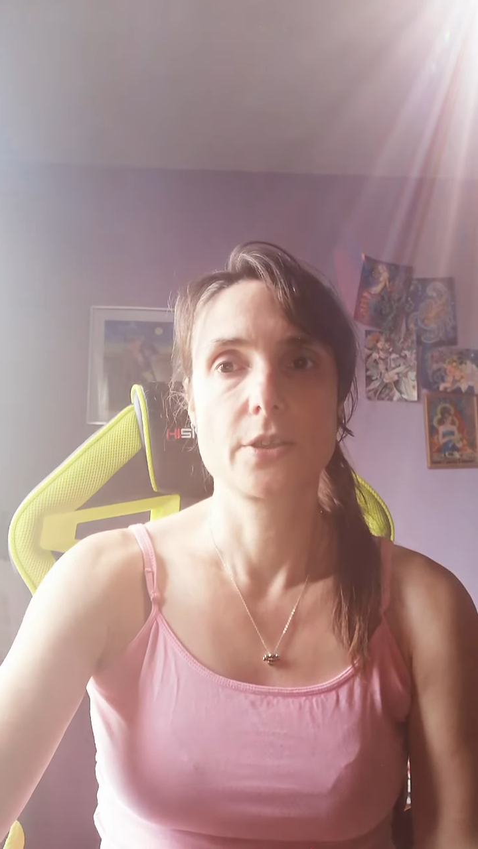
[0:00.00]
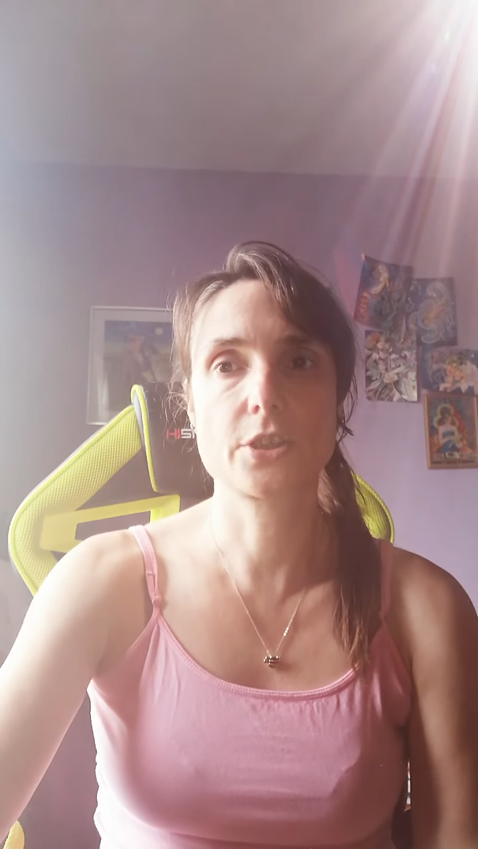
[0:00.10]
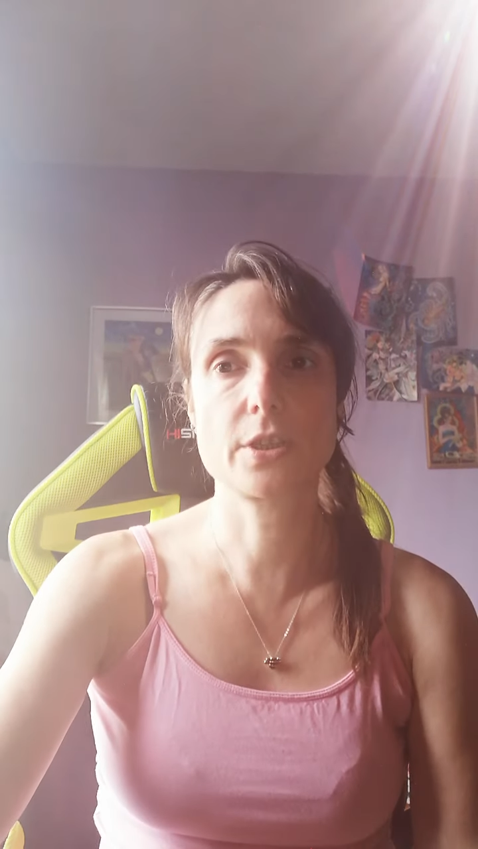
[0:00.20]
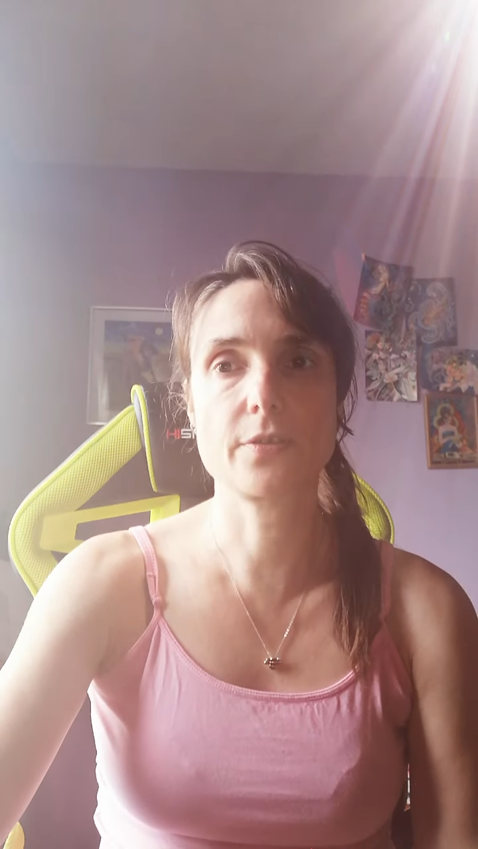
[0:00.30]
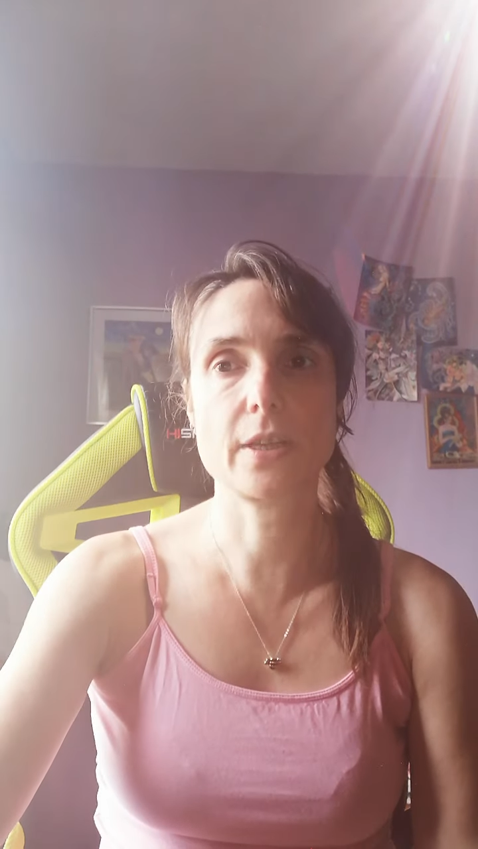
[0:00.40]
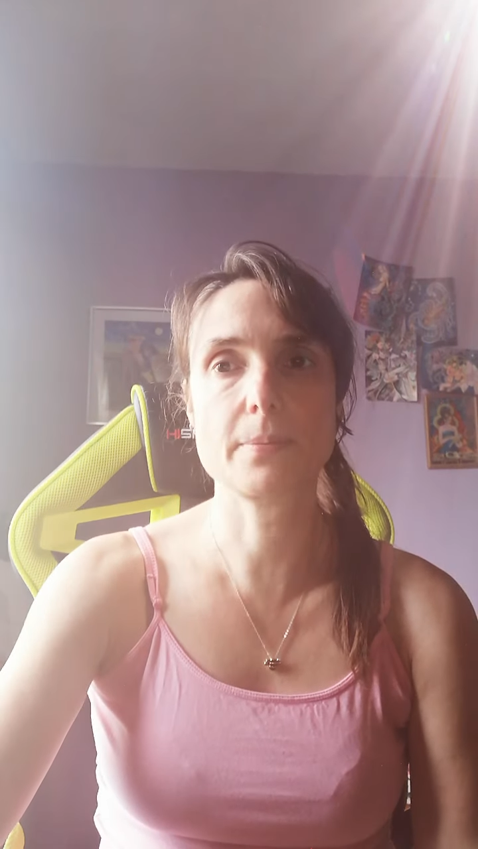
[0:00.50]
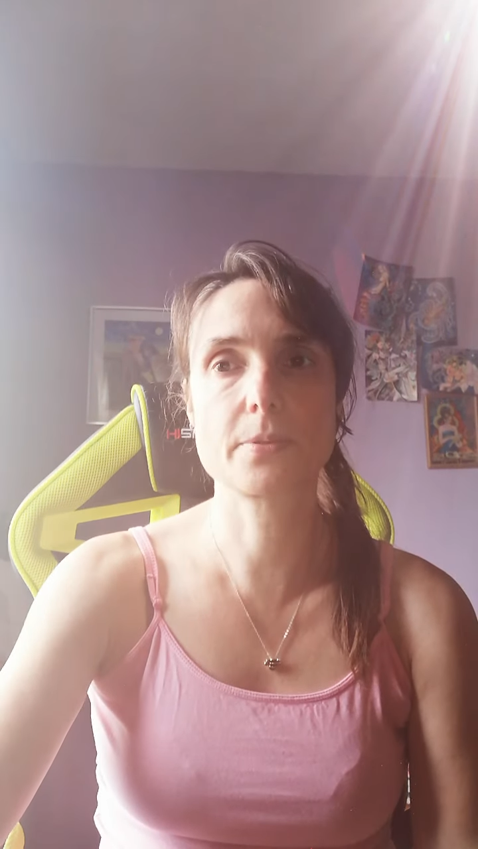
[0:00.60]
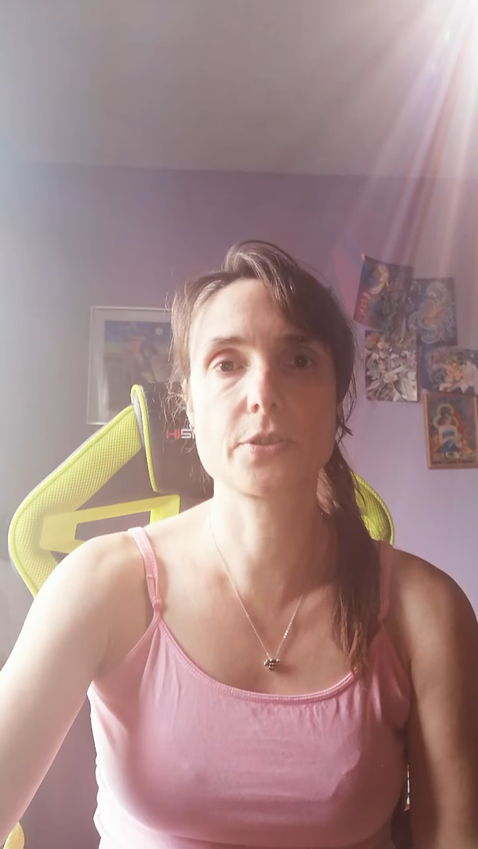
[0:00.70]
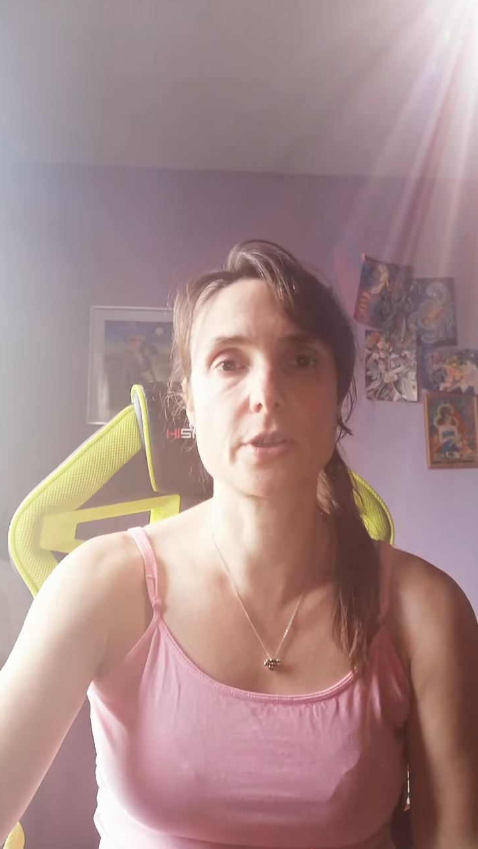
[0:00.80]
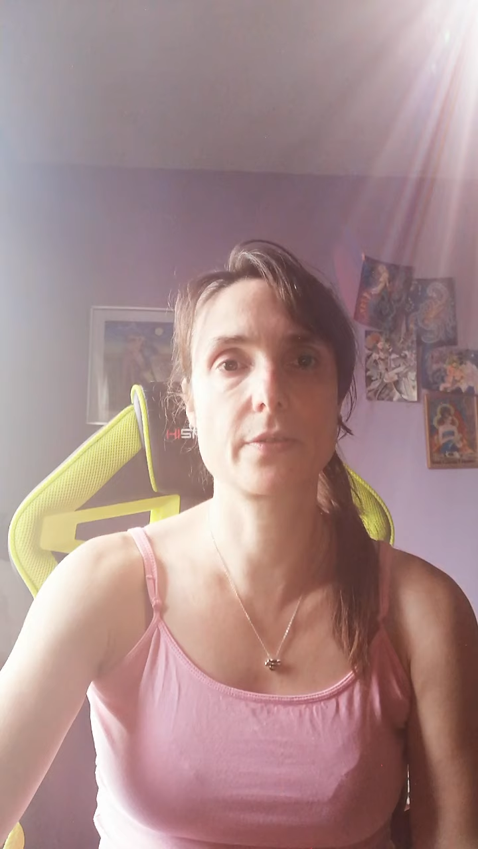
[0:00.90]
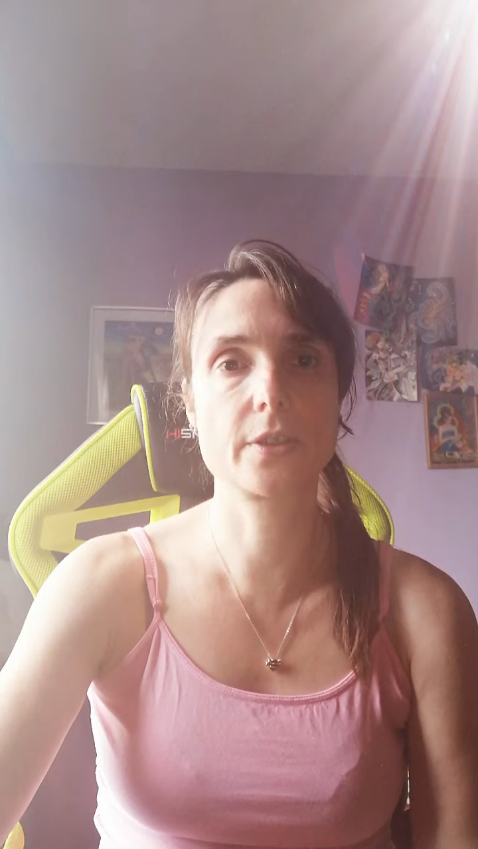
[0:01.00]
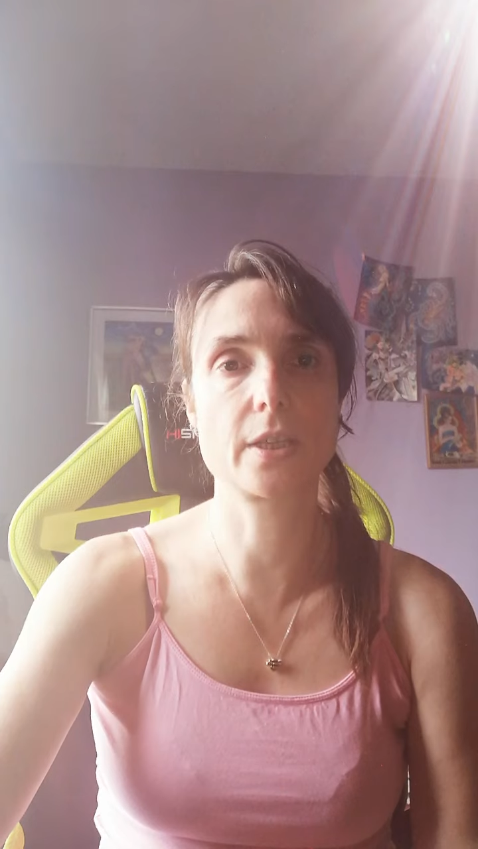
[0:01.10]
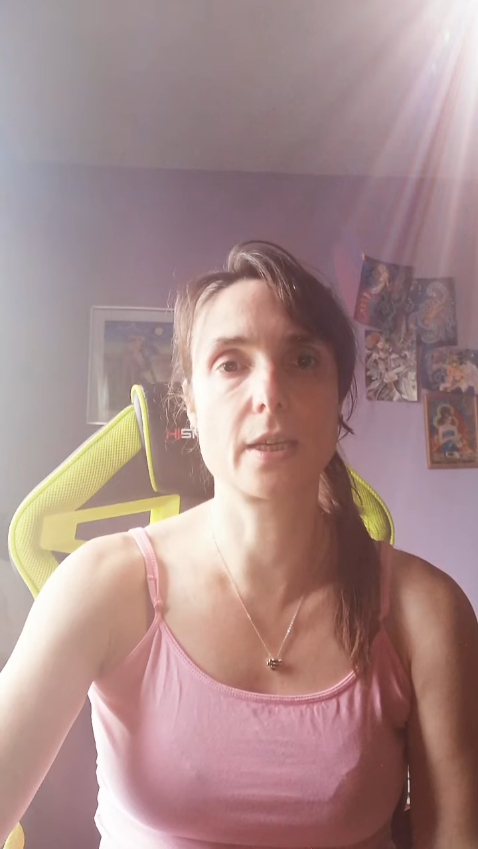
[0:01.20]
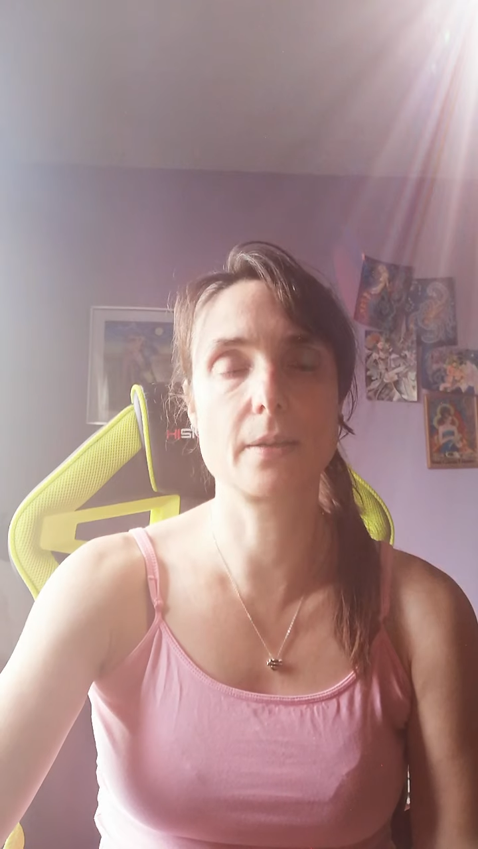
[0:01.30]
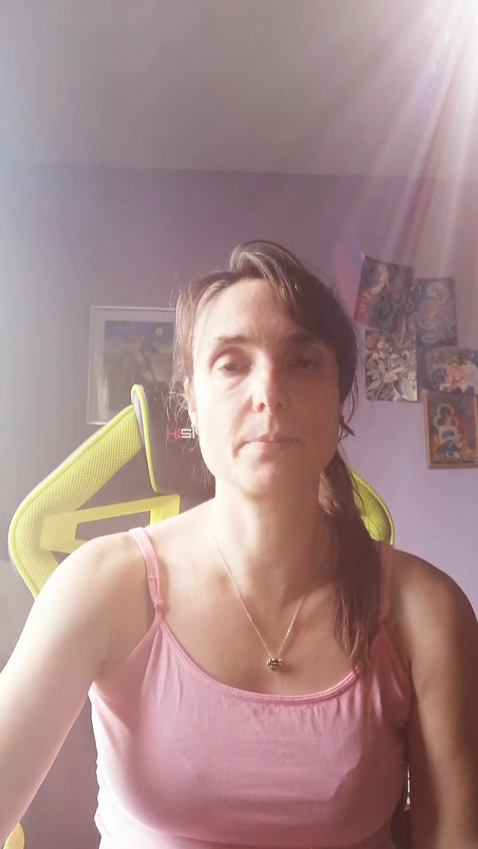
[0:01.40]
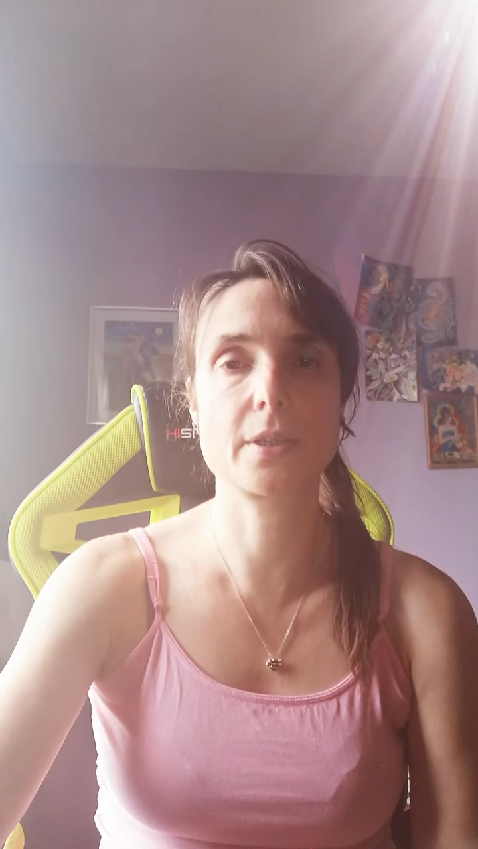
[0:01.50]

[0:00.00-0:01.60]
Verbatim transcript: The shift happens overnight,